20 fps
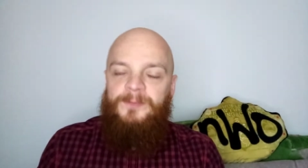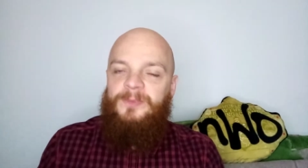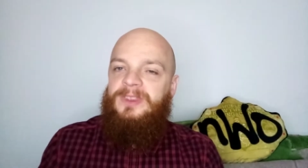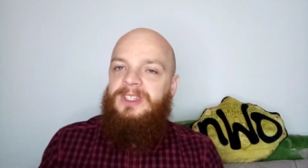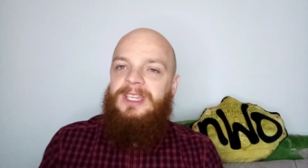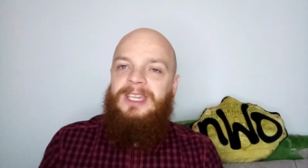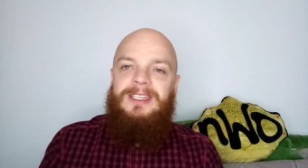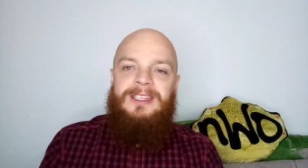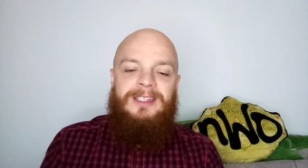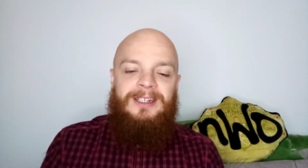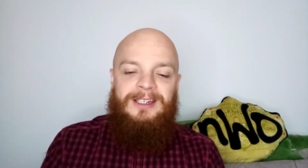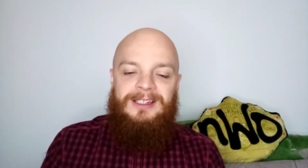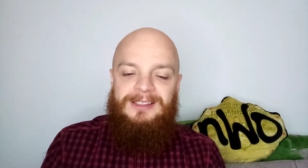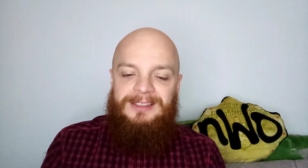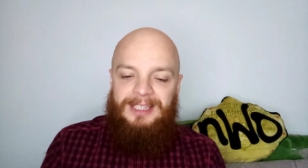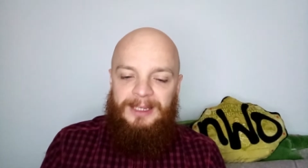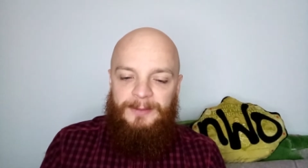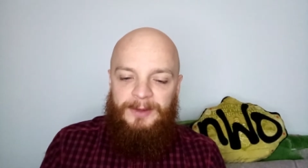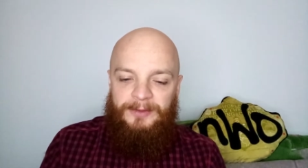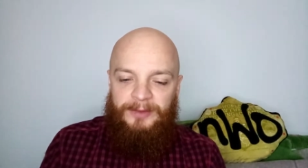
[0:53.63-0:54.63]
King of the Ring
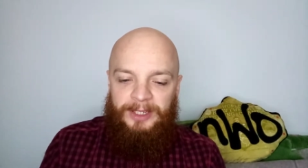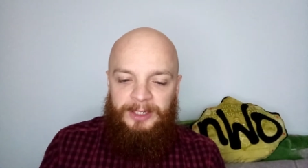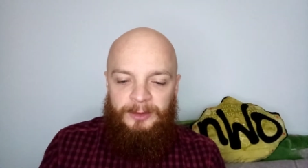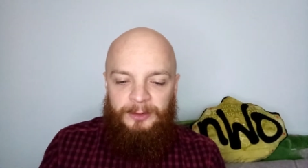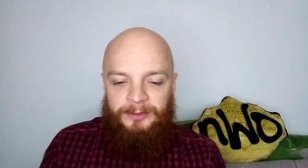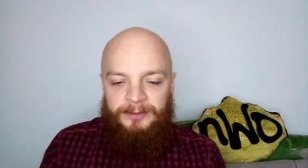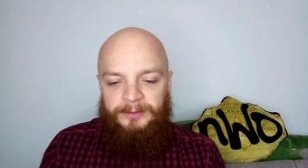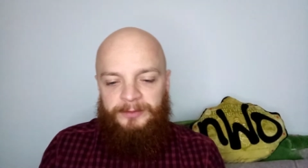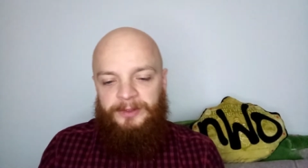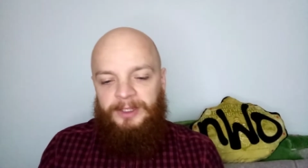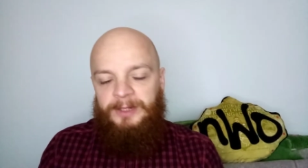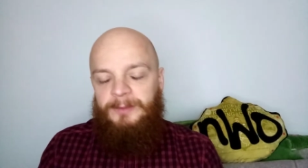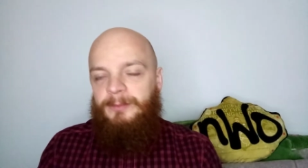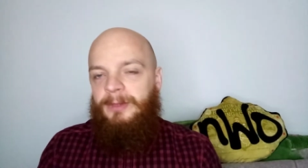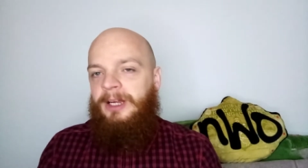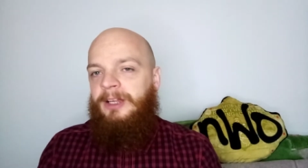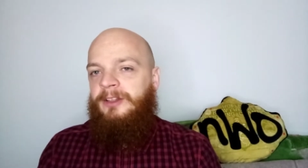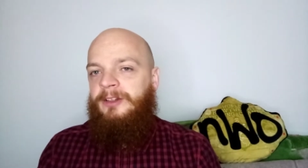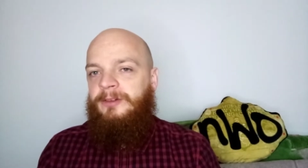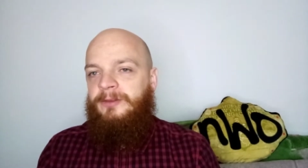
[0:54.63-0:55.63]
semi-final, Finn
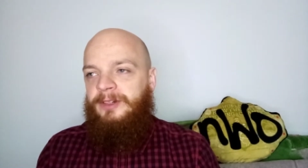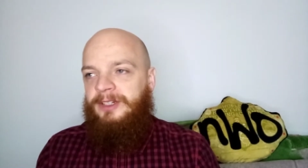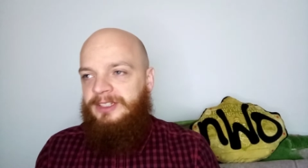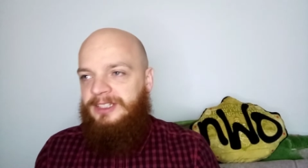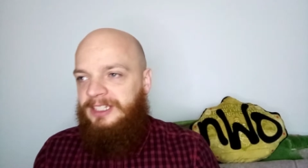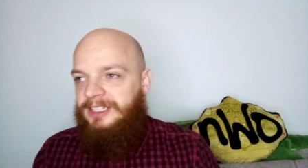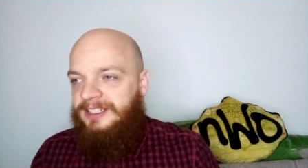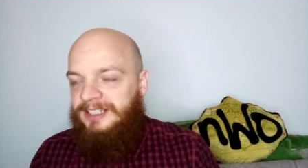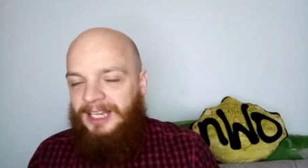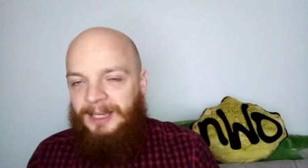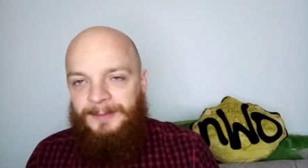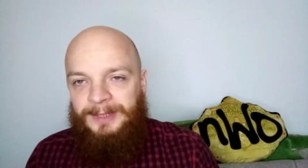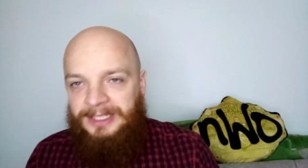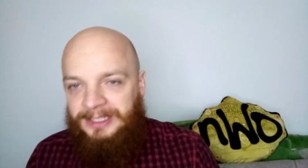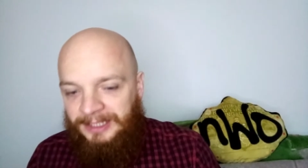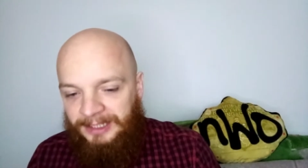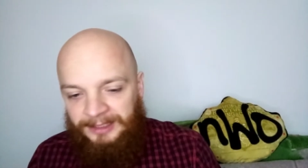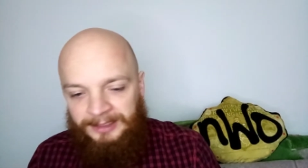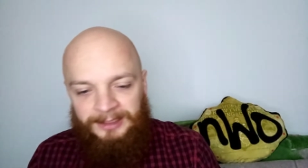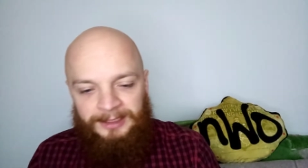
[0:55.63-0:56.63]
Balor versus Sami
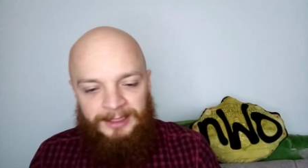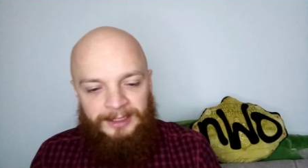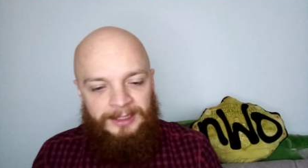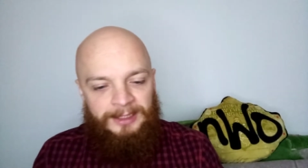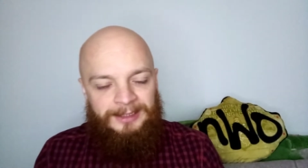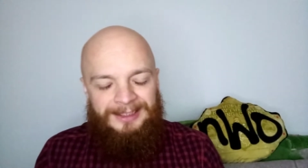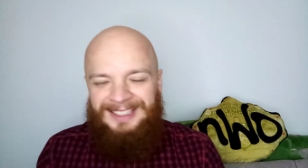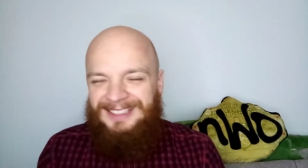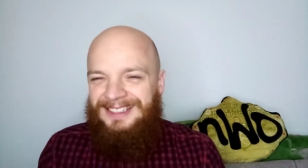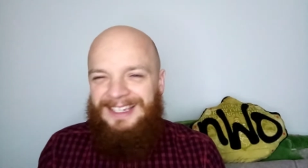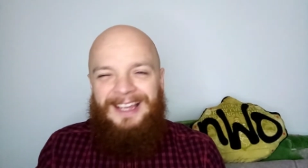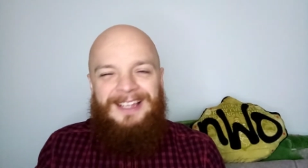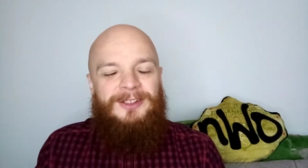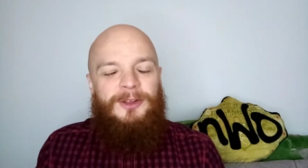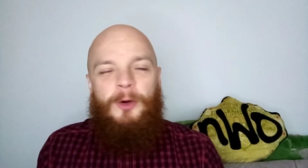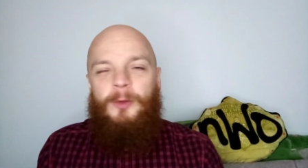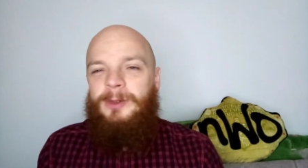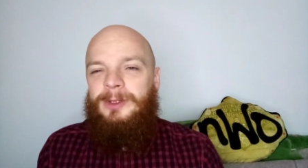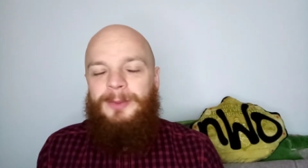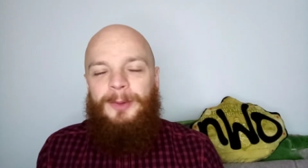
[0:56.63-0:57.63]
Zayn. These guys
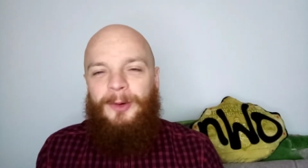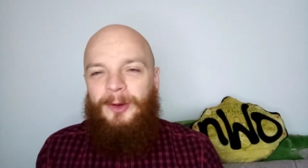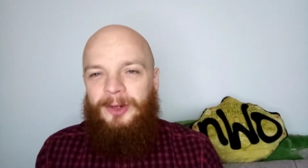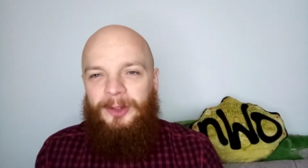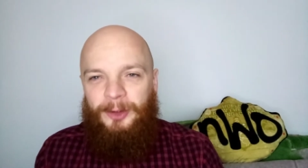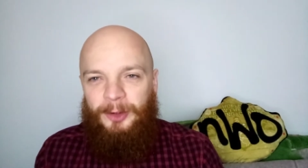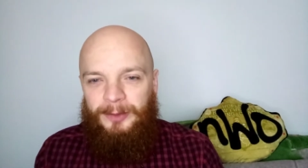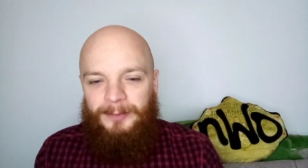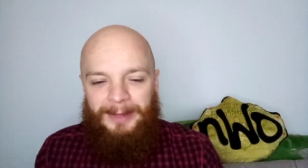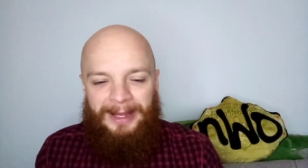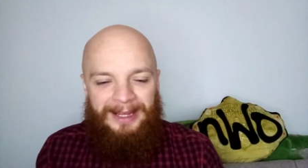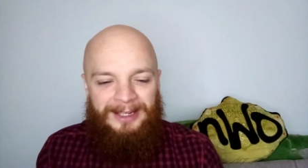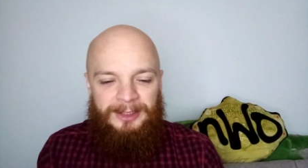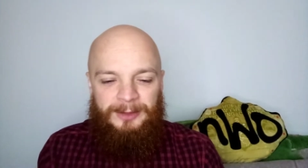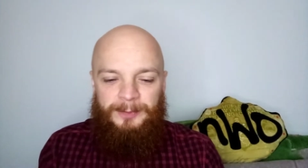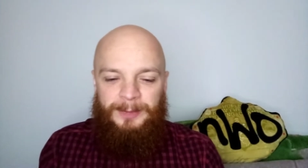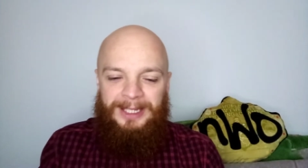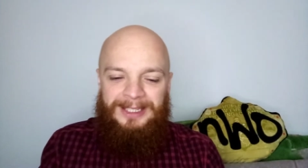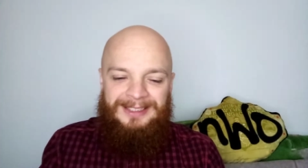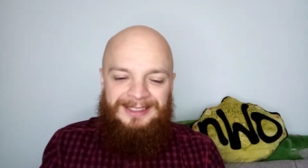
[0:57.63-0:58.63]
always put on a good match,
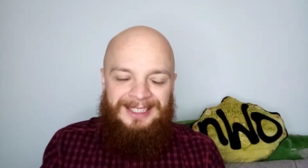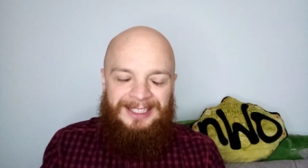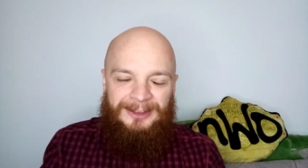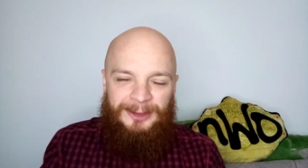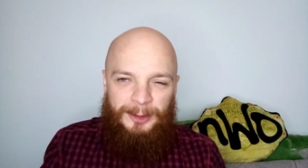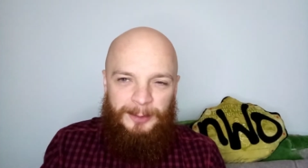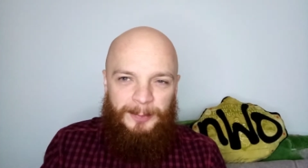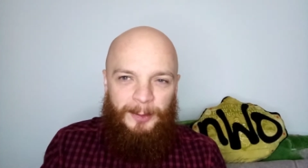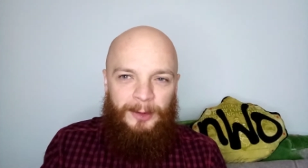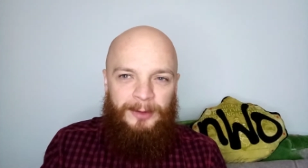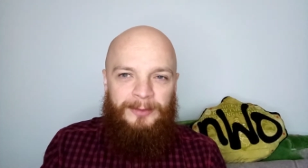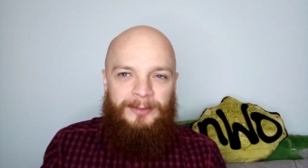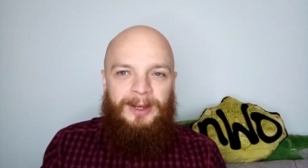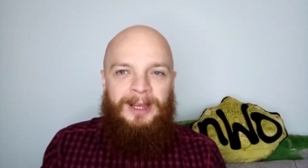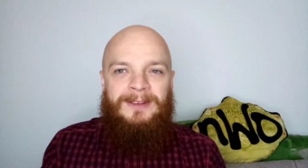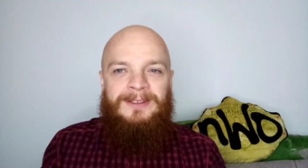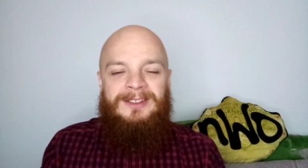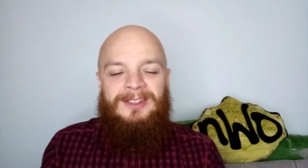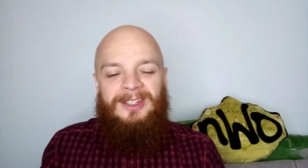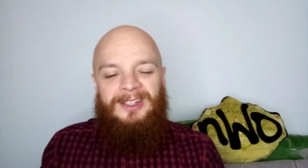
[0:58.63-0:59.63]
but this is a two point
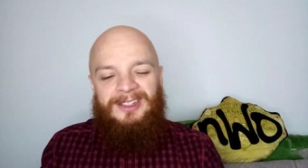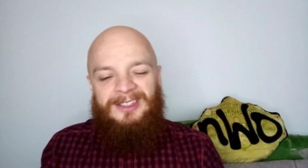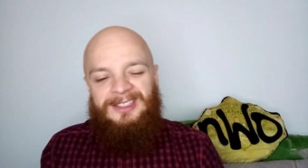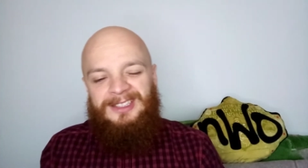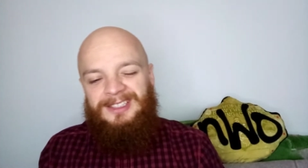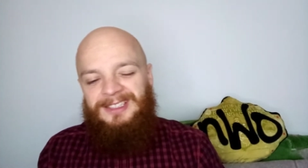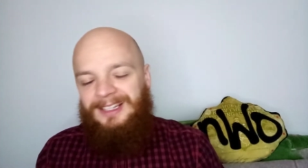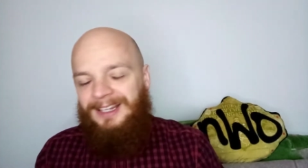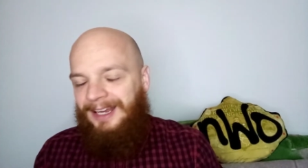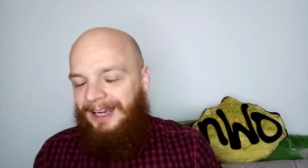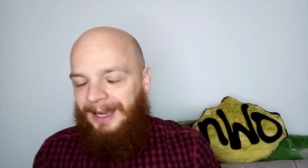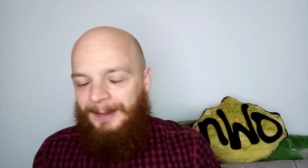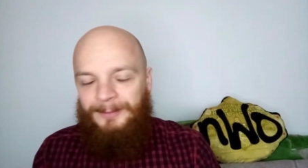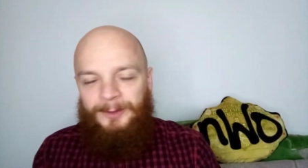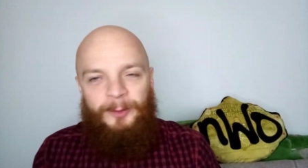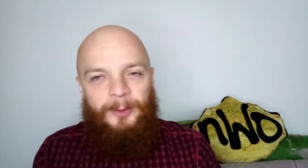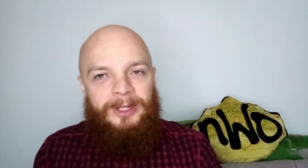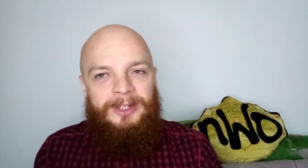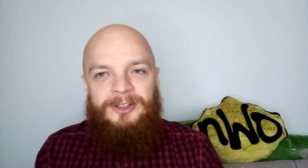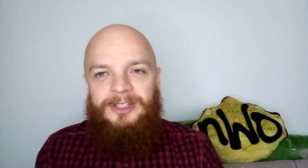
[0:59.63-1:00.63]
five stars. I'm
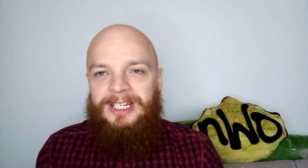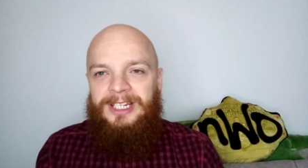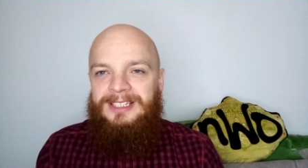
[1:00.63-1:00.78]
not interested